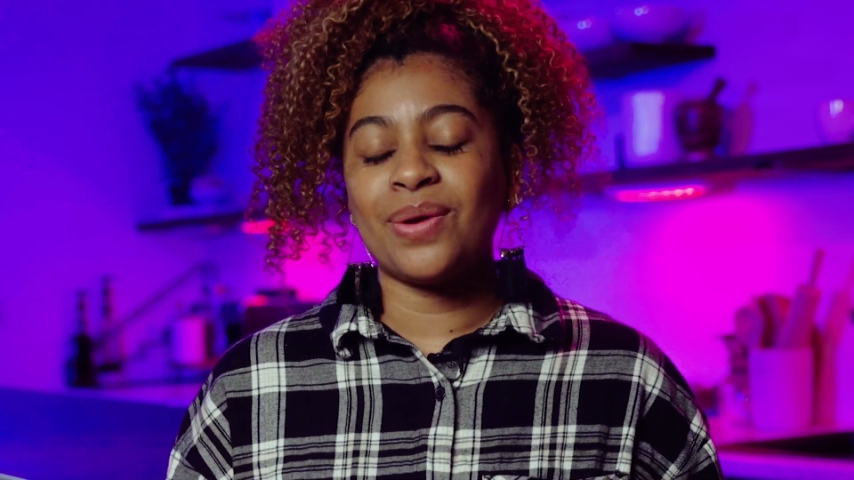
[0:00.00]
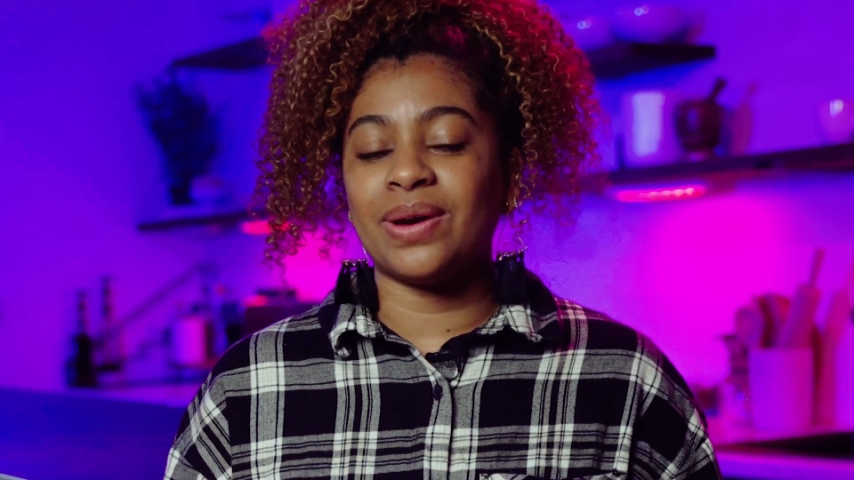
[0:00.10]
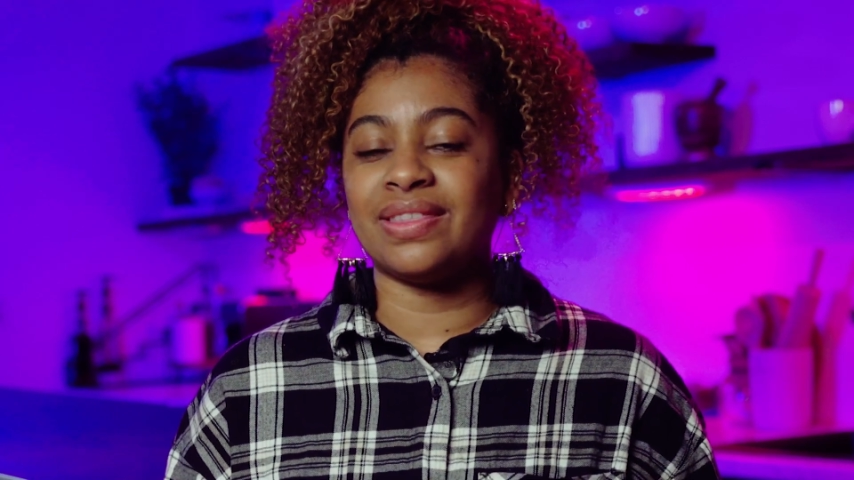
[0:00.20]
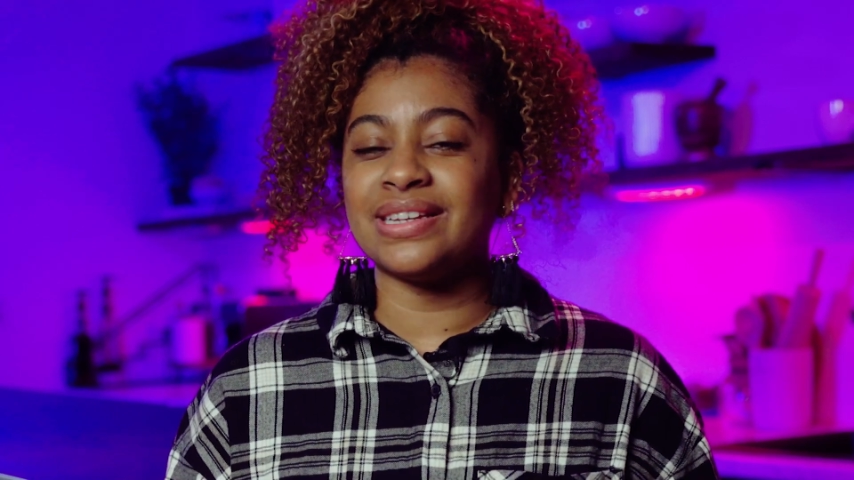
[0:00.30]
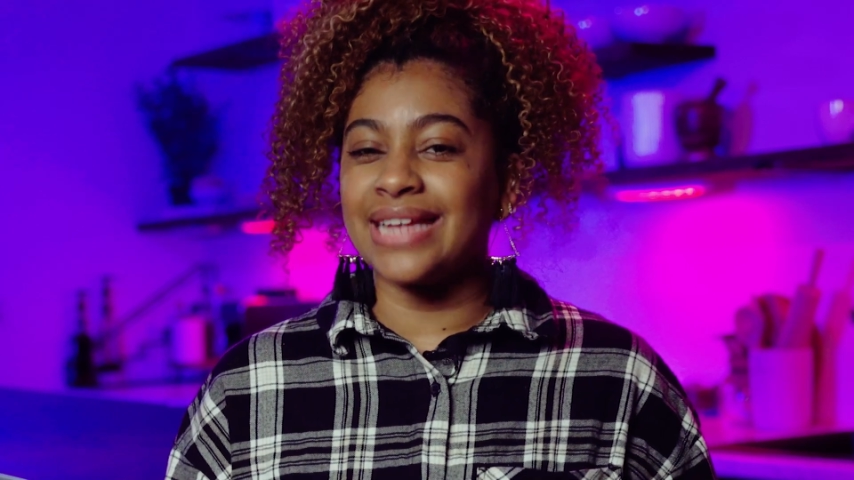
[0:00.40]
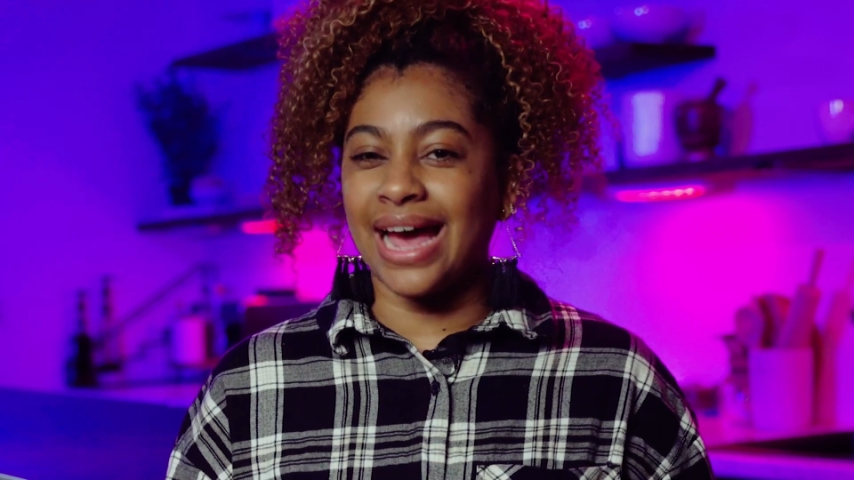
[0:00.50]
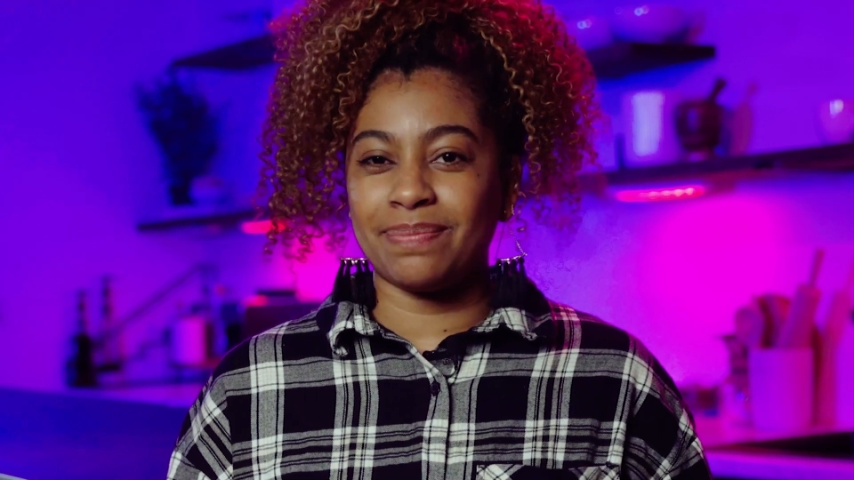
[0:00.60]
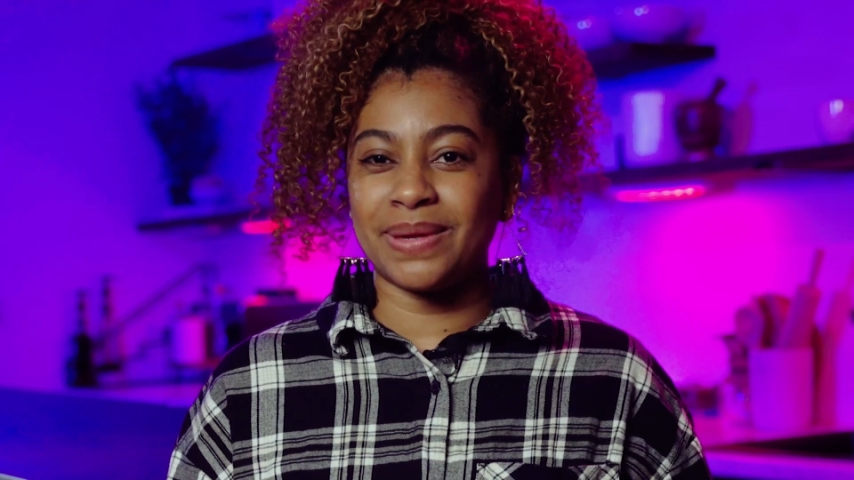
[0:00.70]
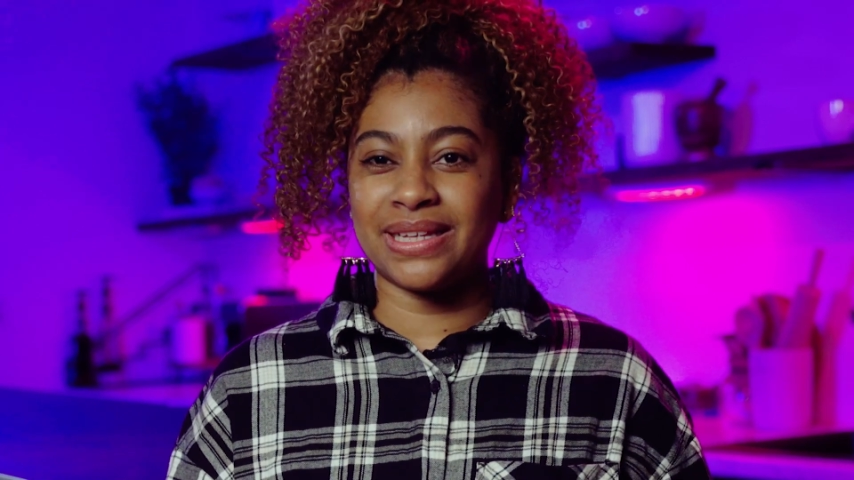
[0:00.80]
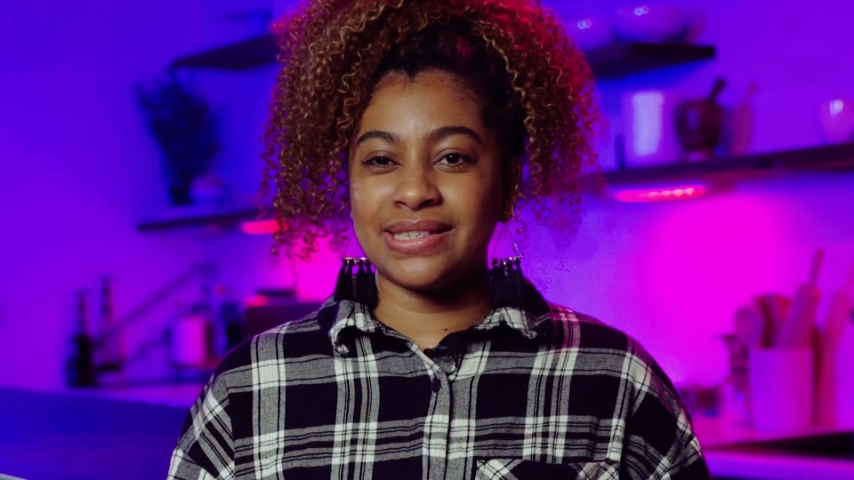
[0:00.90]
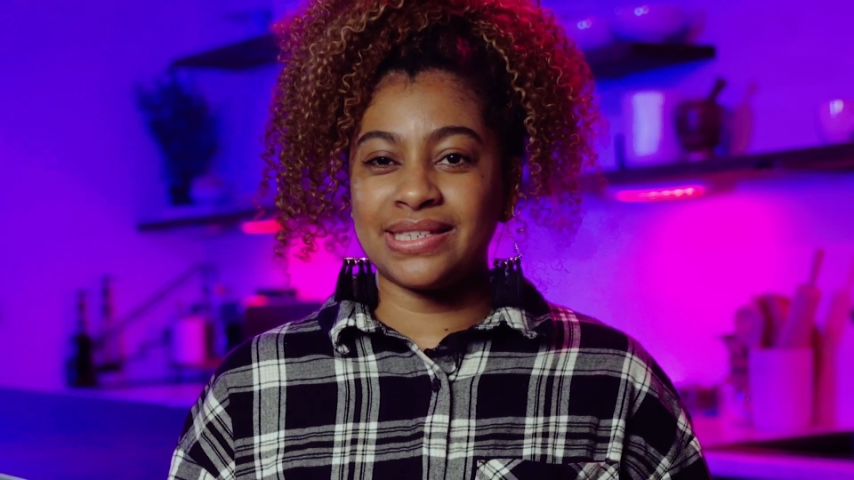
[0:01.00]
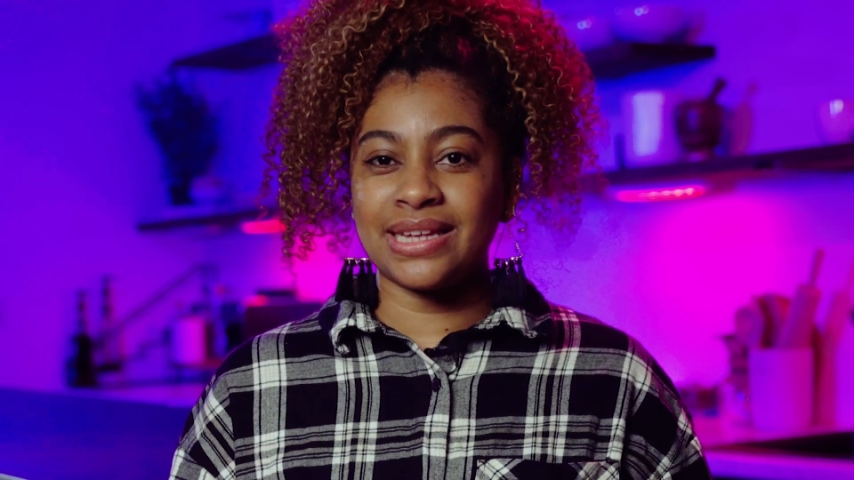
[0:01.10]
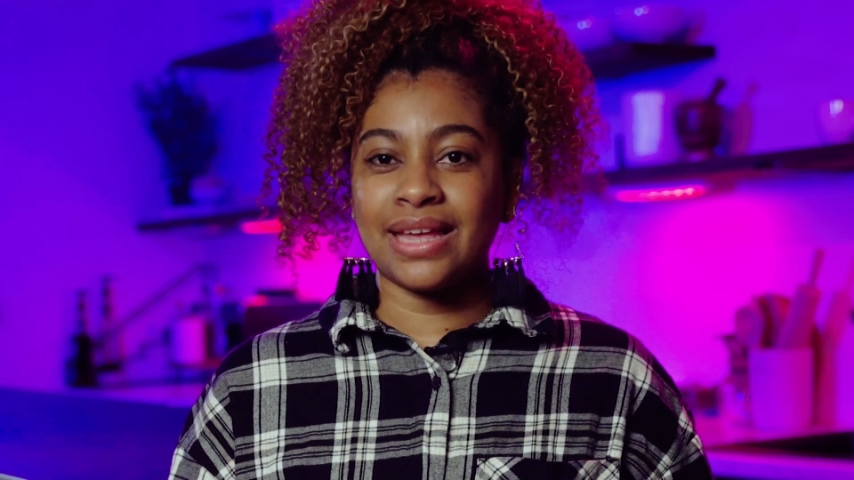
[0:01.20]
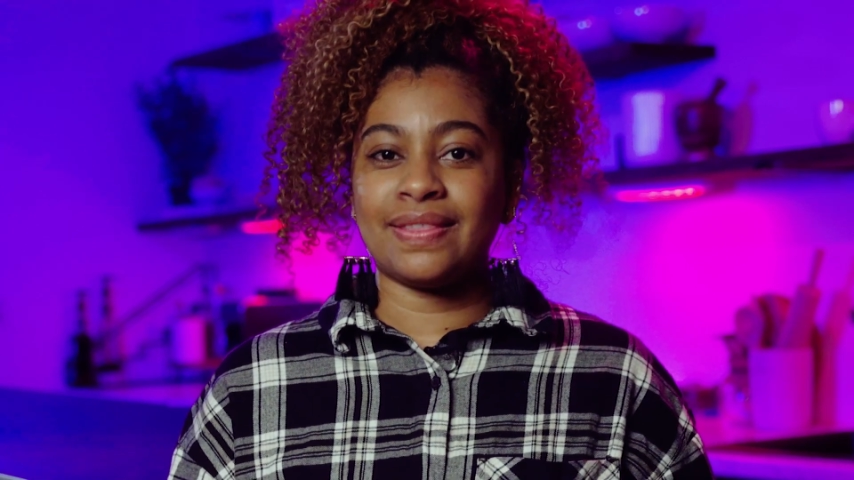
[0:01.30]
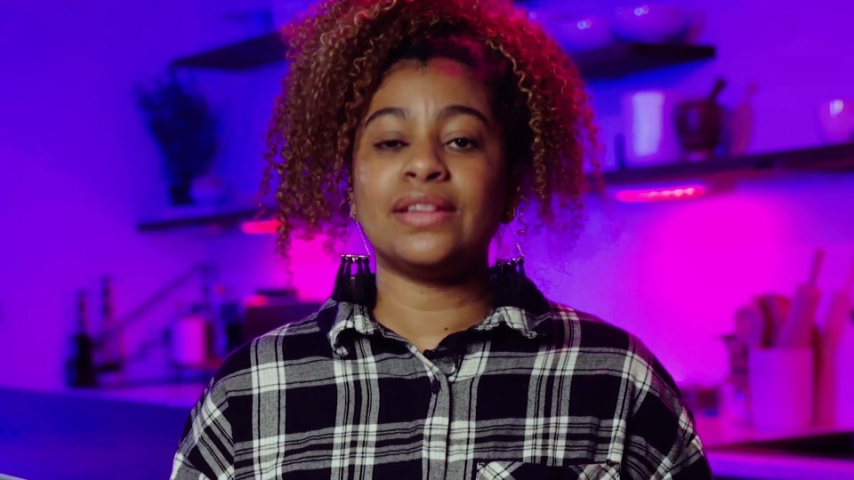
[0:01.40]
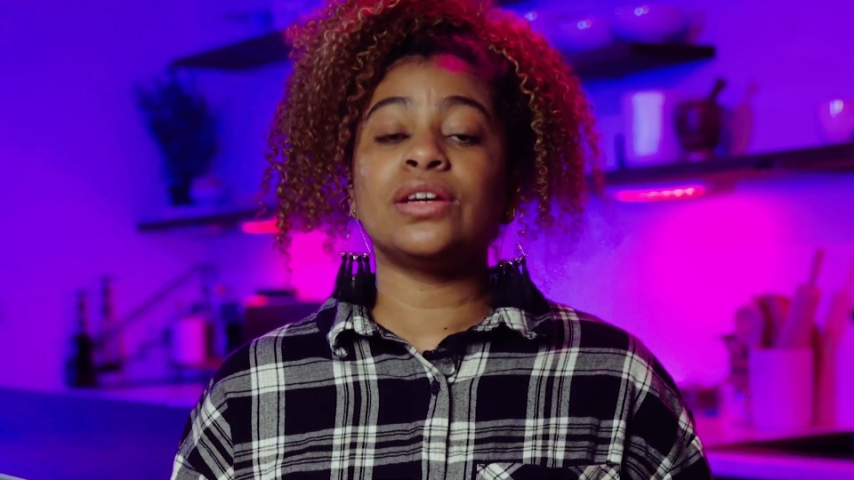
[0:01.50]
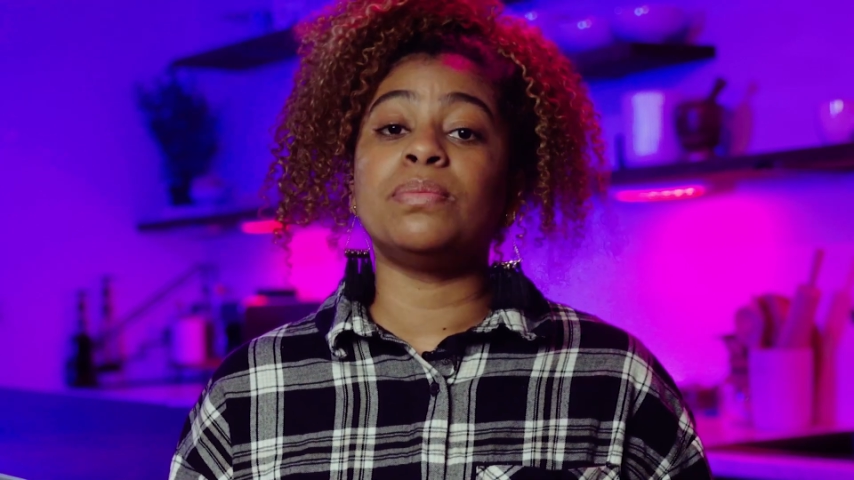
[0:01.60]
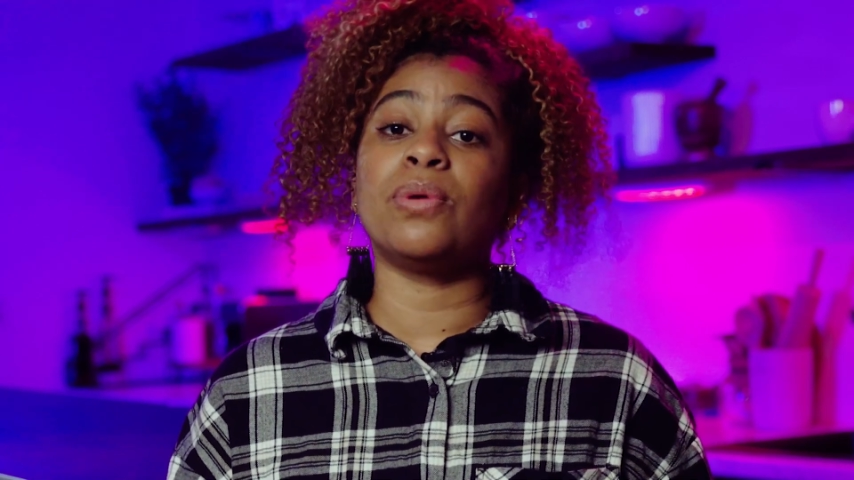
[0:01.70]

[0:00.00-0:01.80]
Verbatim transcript: When this happens, they look